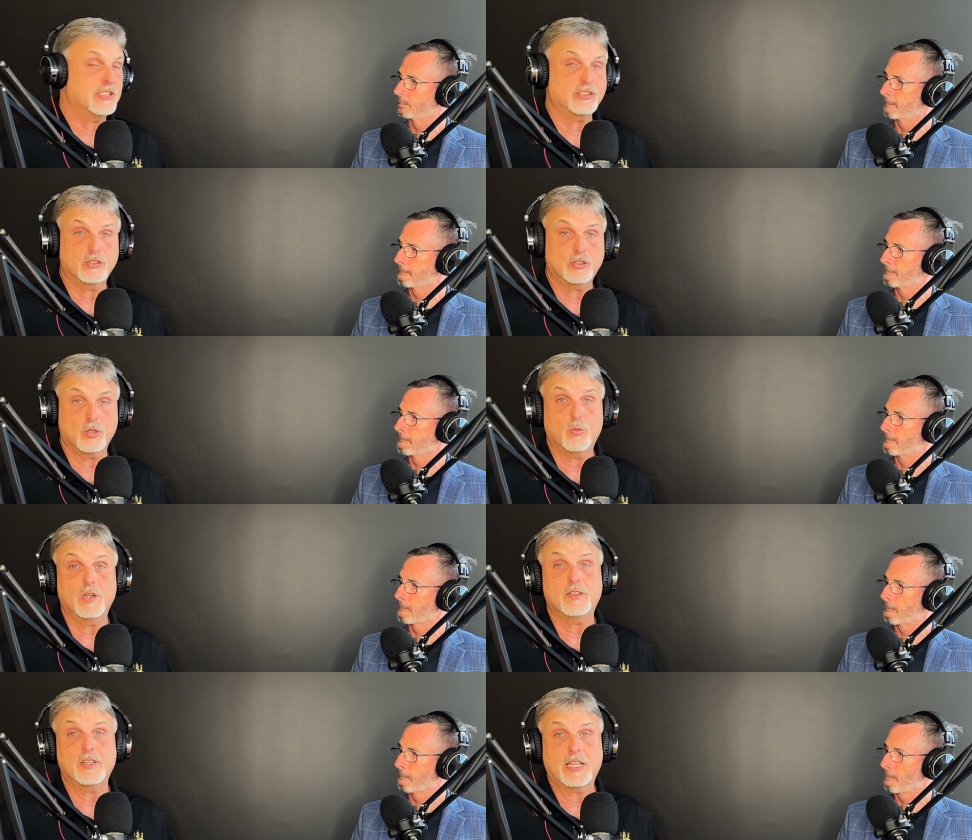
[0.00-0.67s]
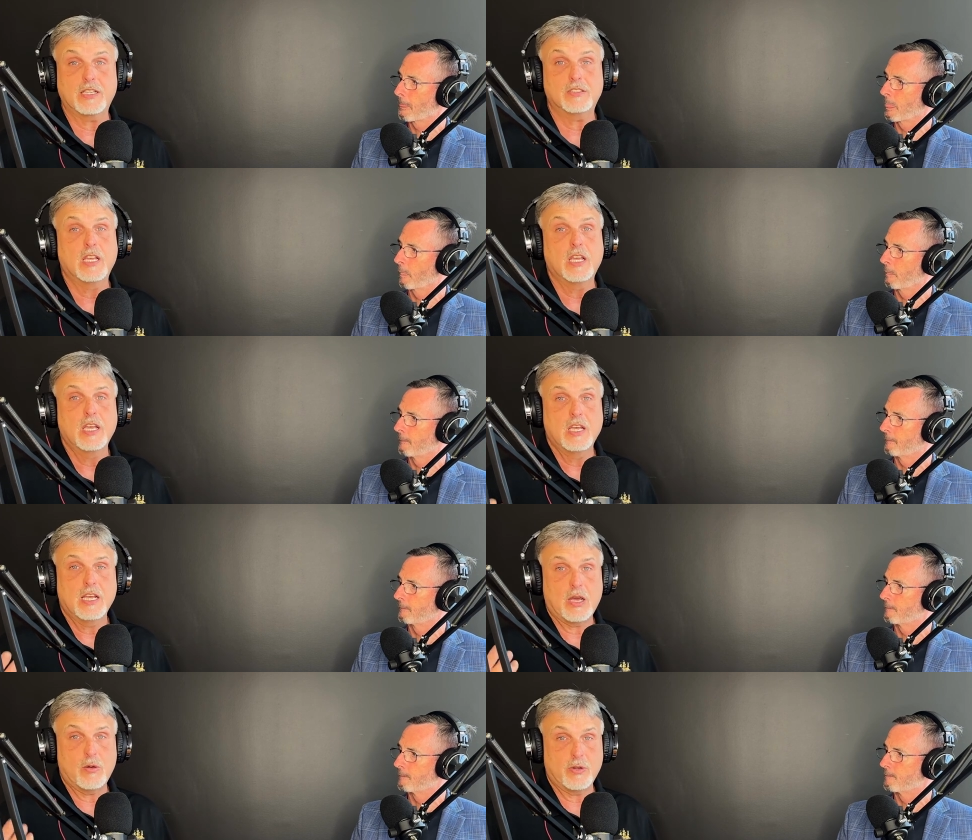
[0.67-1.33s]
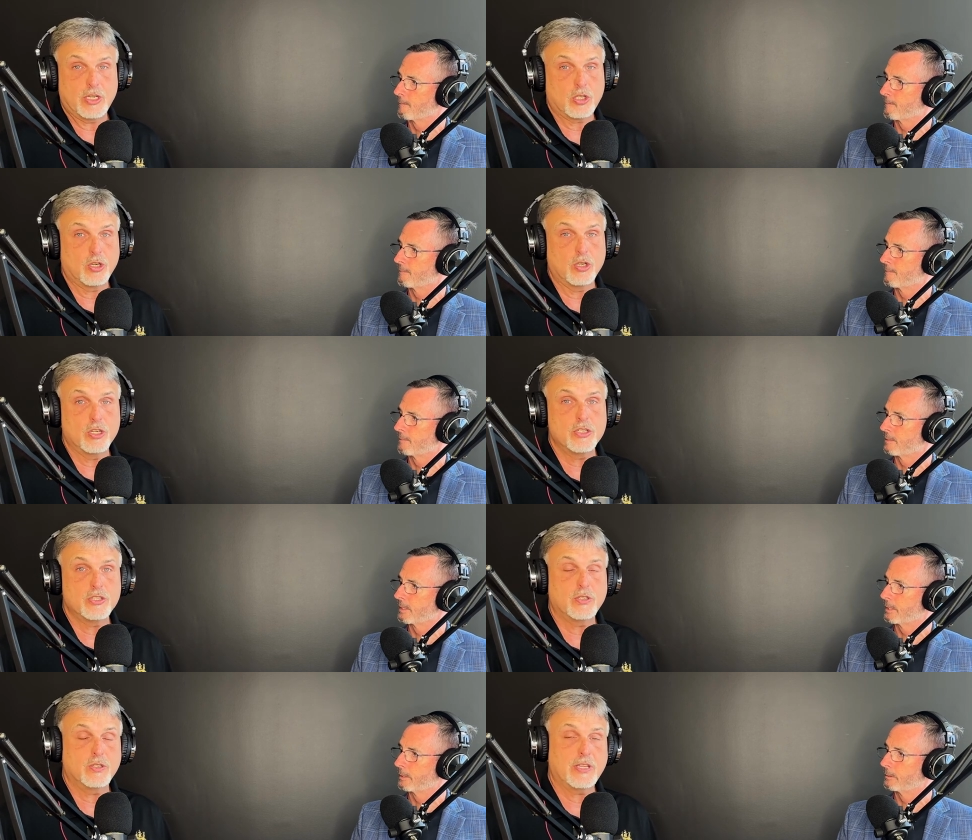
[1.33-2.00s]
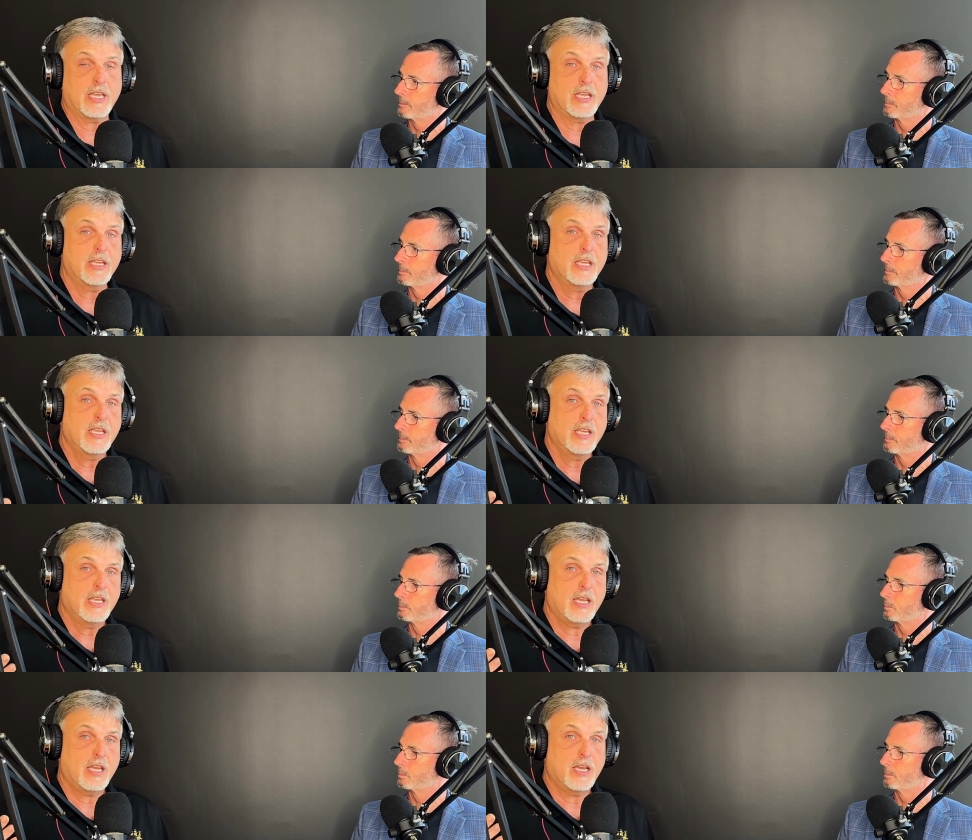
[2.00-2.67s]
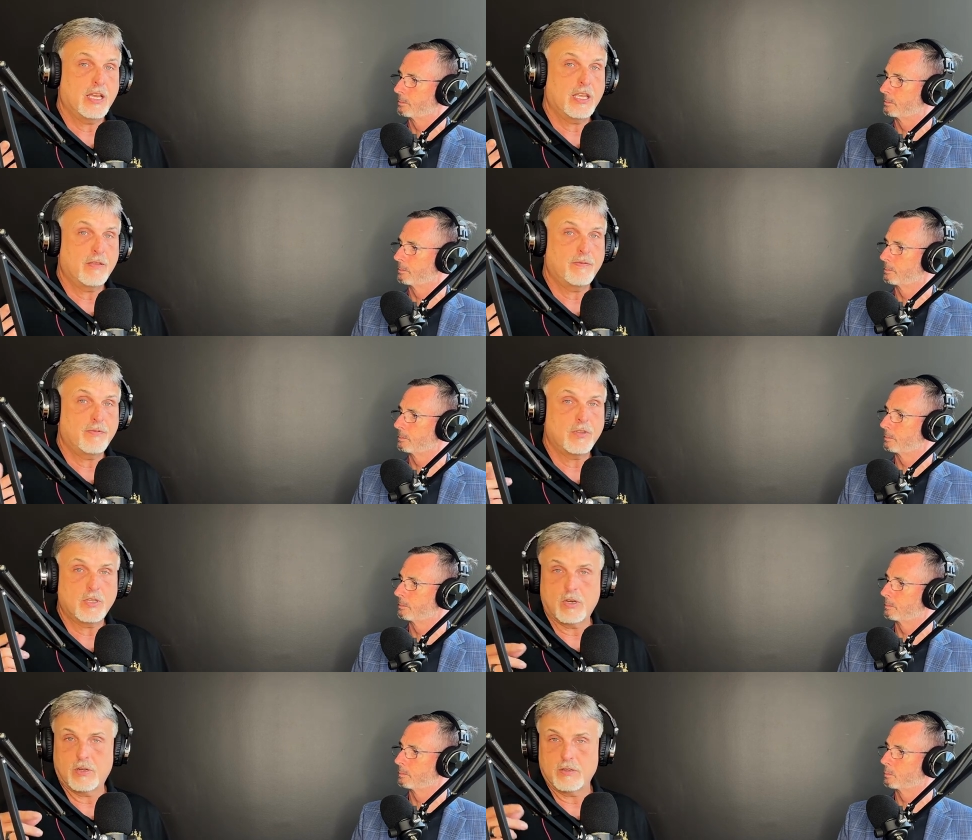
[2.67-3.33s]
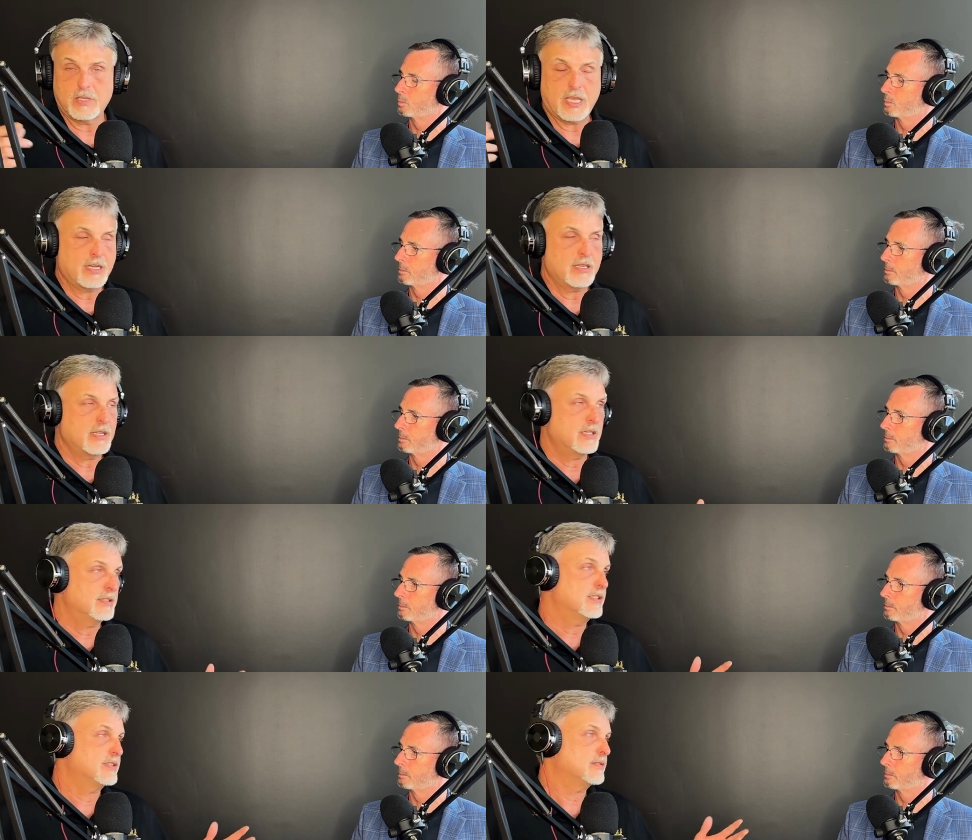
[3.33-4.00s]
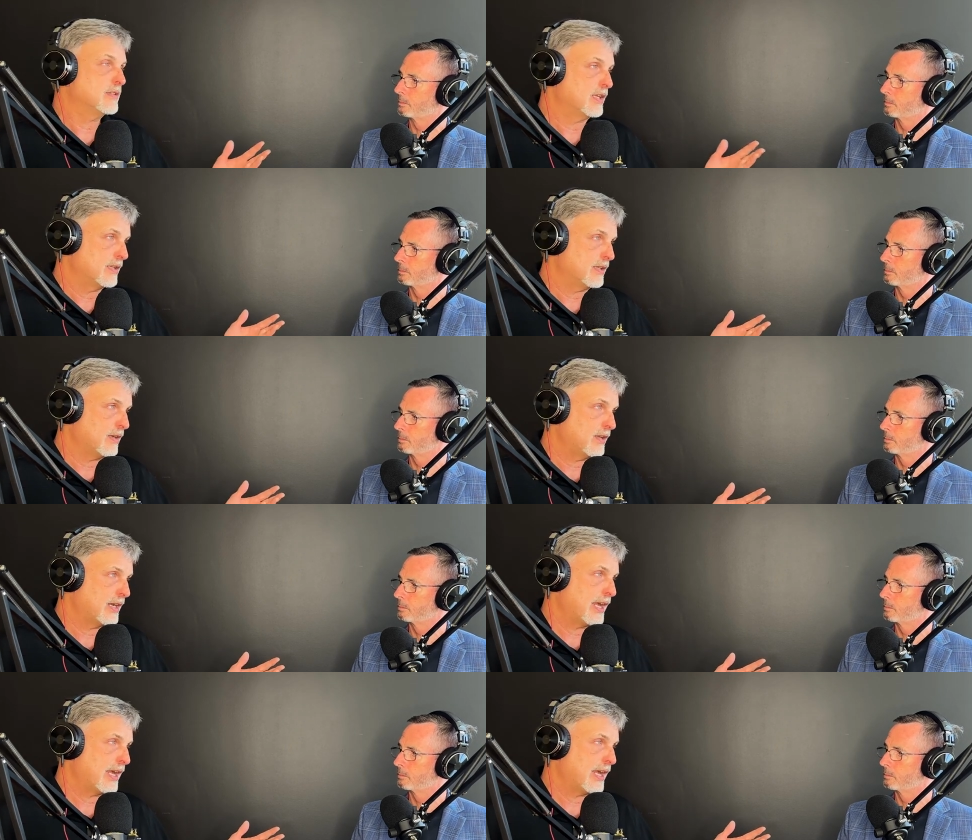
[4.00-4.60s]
Speaker 1: And so one of the things I want to encourage you that uh, if, you know, and, and this, and I